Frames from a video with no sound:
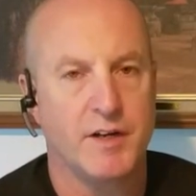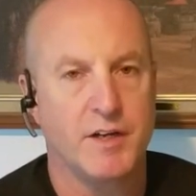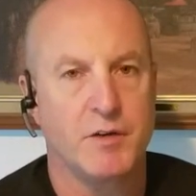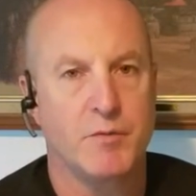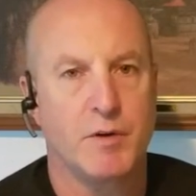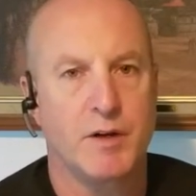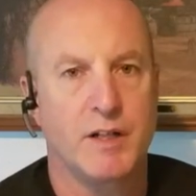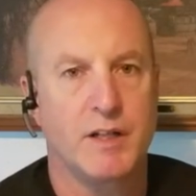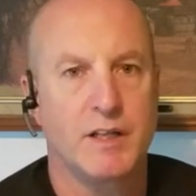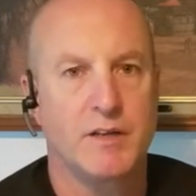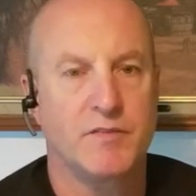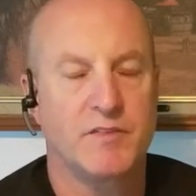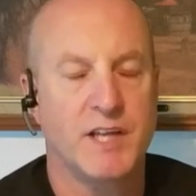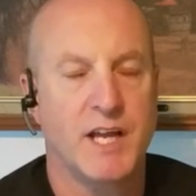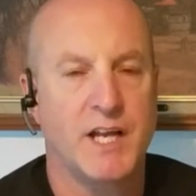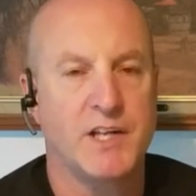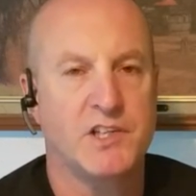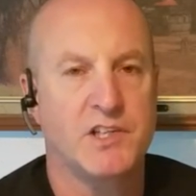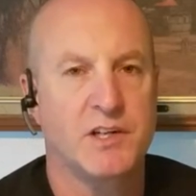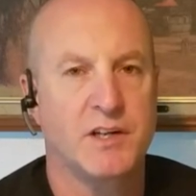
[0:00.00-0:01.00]
You want to leave
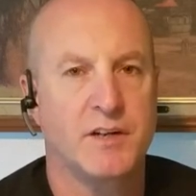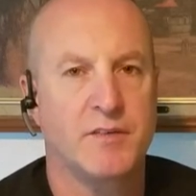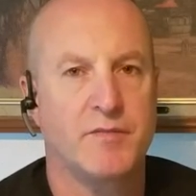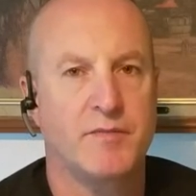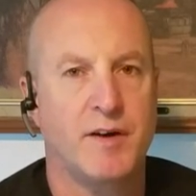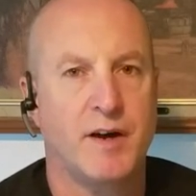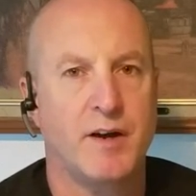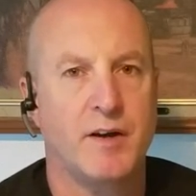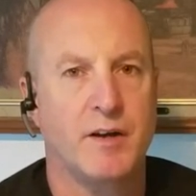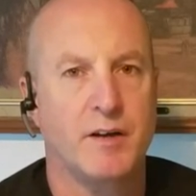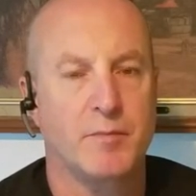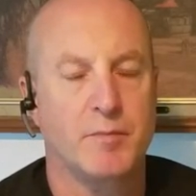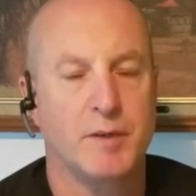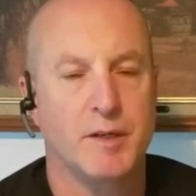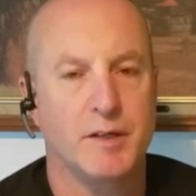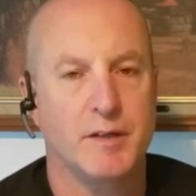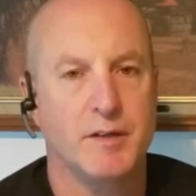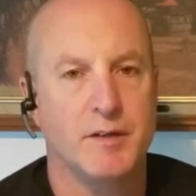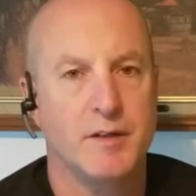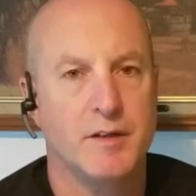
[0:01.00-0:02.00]
tension on the firing
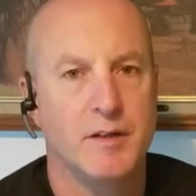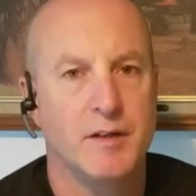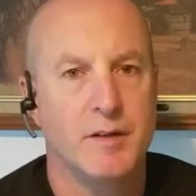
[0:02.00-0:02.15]
pin,